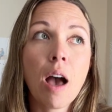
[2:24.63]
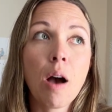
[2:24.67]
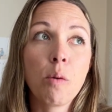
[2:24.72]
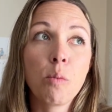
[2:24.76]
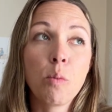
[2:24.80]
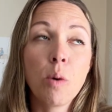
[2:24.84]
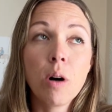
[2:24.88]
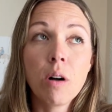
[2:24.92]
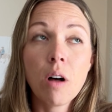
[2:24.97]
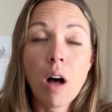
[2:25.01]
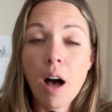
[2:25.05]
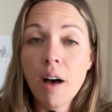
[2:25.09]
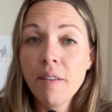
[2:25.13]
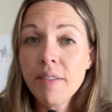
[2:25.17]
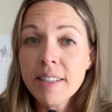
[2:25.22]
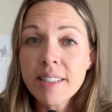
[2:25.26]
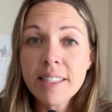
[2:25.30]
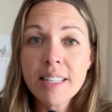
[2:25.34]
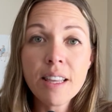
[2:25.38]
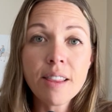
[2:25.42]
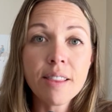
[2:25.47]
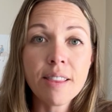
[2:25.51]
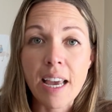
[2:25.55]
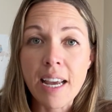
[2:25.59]

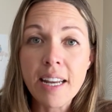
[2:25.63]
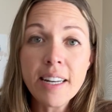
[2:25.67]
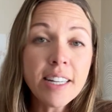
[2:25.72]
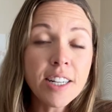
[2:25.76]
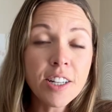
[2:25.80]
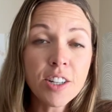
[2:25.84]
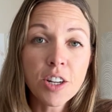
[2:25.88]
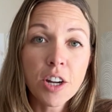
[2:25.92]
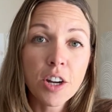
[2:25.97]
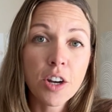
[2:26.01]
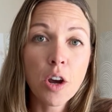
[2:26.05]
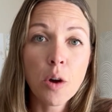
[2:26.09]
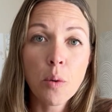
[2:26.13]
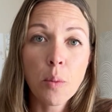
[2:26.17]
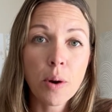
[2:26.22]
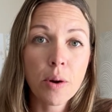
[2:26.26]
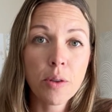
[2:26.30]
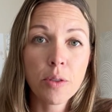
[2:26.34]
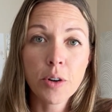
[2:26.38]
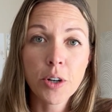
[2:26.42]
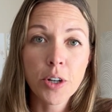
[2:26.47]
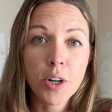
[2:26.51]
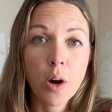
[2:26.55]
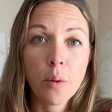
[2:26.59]
obviously they need to know where
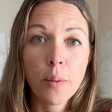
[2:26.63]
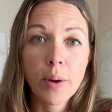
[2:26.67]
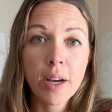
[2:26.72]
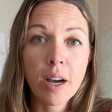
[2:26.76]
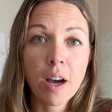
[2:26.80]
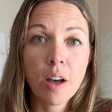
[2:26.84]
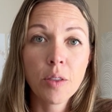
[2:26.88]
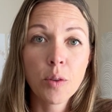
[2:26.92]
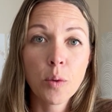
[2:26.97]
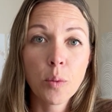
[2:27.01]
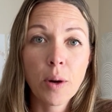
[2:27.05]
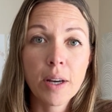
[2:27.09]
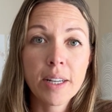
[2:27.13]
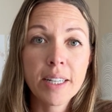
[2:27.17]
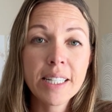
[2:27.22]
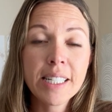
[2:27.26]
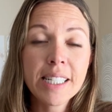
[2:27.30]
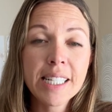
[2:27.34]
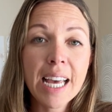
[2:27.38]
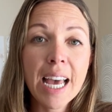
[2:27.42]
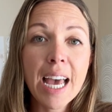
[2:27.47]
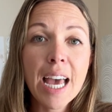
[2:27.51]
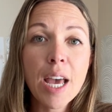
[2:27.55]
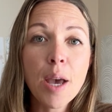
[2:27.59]
they're going on the wedding
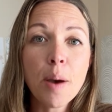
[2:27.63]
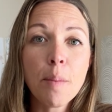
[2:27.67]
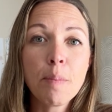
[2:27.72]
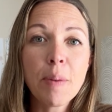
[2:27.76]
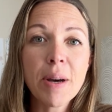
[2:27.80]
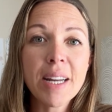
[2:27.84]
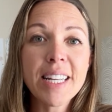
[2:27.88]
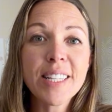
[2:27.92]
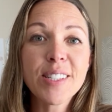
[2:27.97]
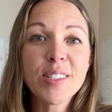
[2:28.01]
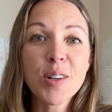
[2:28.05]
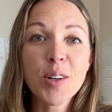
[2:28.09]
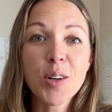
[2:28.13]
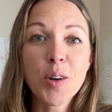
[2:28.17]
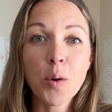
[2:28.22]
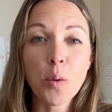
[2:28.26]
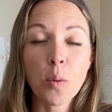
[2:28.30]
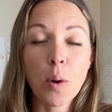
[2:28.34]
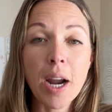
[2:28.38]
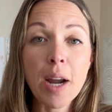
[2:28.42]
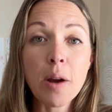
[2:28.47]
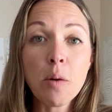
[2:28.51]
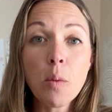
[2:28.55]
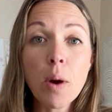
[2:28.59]
day, but it's a
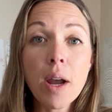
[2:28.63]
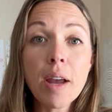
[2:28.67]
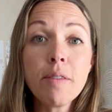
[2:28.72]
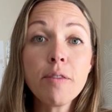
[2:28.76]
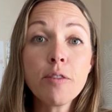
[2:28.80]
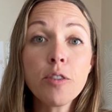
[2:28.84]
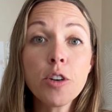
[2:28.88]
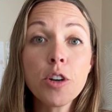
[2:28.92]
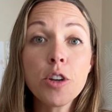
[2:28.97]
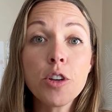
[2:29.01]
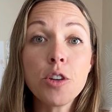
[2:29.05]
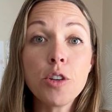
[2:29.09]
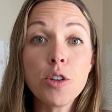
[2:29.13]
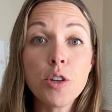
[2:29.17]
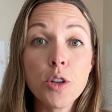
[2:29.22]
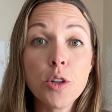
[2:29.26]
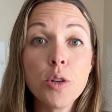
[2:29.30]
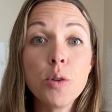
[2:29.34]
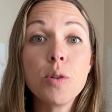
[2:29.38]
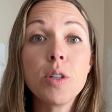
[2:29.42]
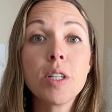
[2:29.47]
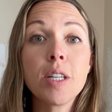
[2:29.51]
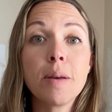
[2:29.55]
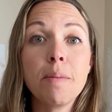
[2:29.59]
great way for
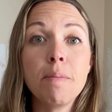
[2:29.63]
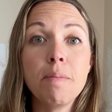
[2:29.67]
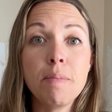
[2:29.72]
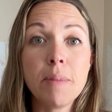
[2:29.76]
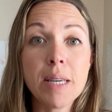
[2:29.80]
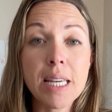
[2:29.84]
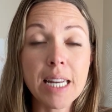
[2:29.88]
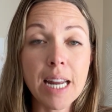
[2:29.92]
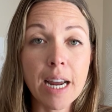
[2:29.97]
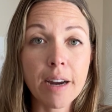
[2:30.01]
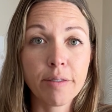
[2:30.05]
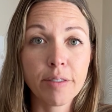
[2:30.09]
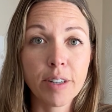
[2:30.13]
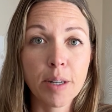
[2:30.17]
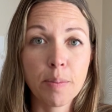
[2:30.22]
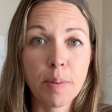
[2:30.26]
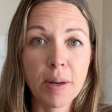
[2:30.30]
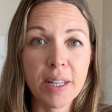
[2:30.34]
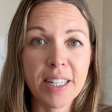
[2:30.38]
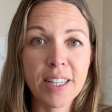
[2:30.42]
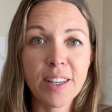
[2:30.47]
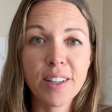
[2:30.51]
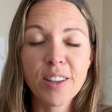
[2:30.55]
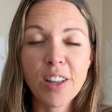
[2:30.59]
you to meet
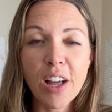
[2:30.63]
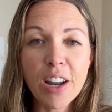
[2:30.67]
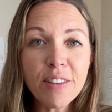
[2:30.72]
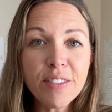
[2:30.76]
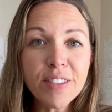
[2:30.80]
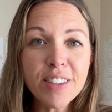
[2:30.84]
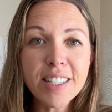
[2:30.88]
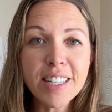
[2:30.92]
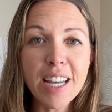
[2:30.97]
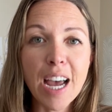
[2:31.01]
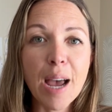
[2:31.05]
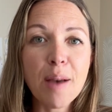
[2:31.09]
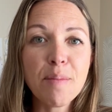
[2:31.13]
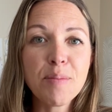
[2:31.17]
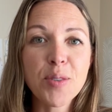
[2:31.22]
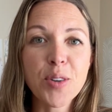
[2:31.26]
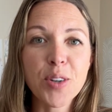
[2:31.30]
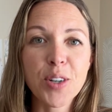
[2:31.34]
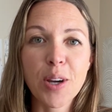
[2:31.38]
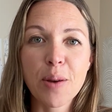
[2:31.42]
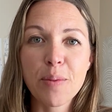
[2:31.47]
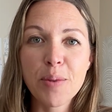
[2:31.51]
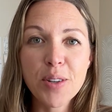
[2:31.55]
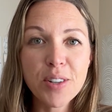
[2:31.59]
everybody. A lot of the times you're
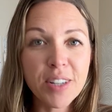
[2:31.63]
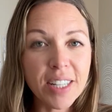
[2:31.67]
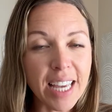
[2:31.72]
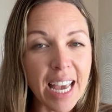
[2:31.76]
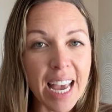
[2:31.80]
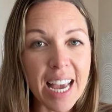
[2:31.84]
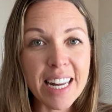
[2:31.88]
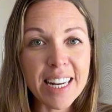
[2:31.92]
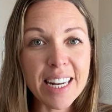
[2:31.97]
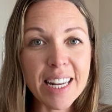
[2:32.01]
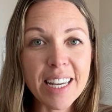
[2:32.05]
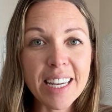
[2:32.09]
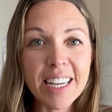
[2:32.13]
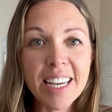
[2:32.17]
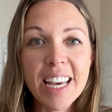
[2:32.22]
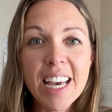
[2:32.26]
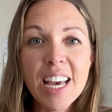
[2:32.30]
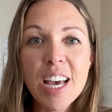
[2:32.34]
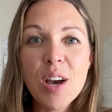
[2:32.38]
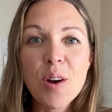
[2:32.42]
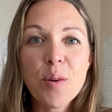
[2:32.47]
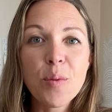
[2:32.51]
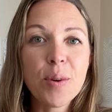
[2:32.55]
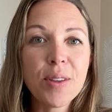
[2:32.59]
communicating
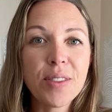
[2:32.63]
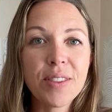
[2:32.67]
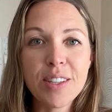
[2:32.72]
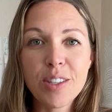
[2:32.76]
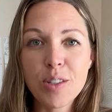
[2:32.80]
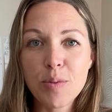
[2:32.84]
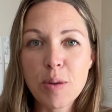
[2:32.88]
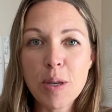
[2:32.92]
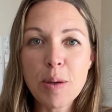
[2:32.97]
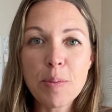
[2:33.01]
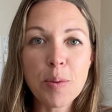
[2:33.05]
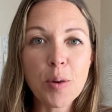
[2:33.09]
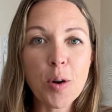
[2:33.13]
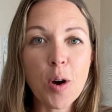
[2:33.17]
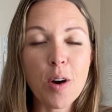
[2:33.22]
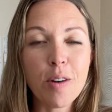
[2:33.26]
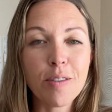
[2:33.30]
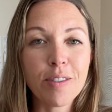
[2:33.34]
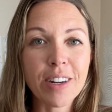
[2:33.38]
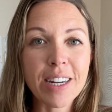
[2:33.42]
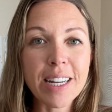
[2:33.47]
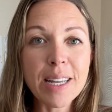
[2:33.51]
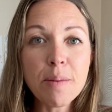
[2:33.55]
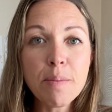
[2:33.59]
with these people
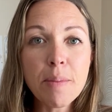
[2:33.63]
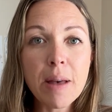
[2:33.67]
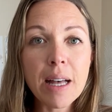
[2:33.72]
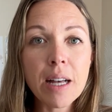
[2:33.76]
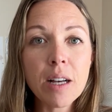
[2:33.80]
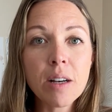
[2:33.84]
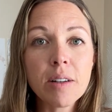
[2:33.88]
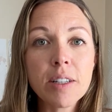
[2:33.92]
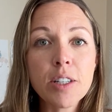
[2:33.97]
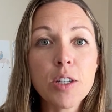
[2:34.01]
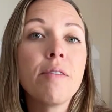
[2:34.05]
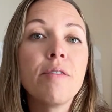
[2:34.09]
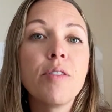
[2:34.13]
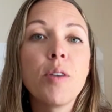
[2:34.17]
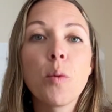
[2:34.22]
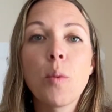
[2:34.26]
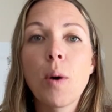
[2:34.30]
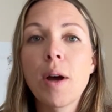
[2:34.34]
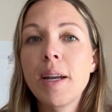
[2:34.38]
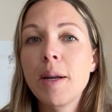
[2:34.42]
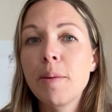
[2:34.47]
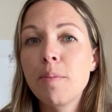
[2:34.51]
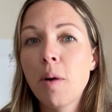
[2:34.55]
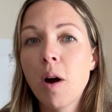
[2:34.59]
over email of the
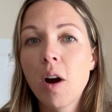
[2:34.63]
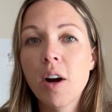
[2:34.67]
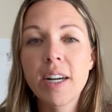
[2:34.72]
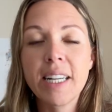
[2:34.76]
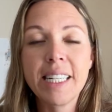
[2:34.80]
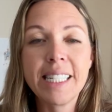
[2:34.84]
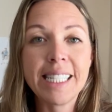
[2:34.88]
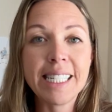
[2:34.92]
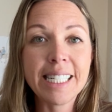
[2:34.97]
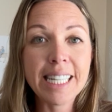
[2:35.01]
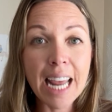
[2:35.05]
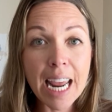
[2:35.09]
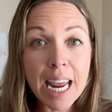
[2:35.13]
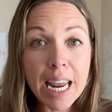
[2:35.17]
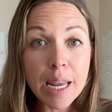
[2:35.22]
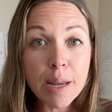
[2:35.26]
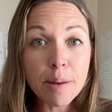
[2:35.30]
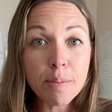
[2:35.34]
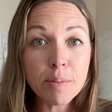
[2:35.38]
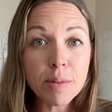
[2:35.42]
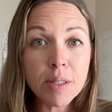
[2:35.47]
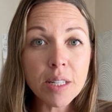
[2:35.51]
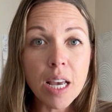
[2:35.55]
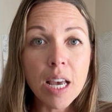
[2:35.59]
wedding party's
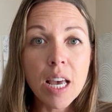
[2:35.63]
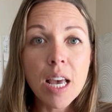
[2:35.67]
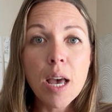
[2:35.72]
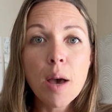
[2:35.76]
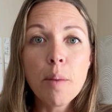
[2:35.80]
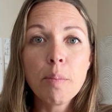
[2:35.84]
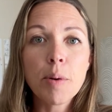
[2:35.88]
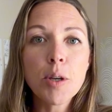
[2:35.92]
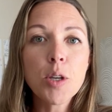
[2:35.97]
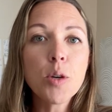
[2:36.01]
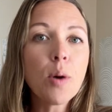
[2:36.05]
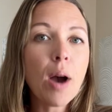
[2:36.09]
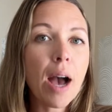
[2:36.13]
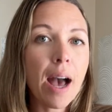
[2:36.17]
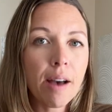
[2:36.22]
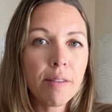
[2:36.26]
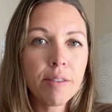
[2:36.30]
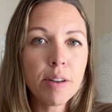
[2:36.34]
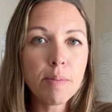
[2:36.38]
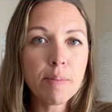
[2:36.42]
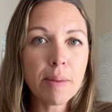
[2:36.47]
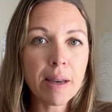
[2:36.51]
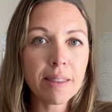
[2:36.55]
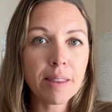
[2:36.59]
names, but you
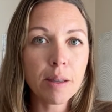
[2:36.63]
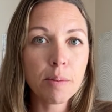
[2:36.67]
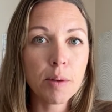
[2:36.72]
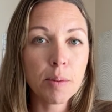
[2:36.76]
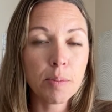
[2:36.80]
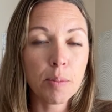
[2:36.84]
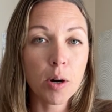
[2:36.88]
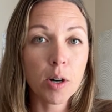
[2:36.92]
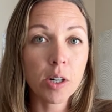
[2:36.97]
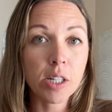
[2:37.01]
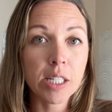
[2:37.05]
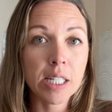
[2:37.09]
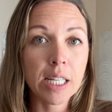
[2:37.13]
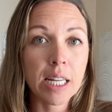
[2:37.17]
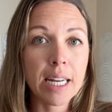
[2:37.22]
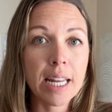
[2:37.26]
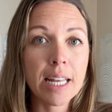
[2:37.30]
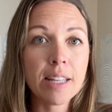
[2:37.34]
haven't met them in person.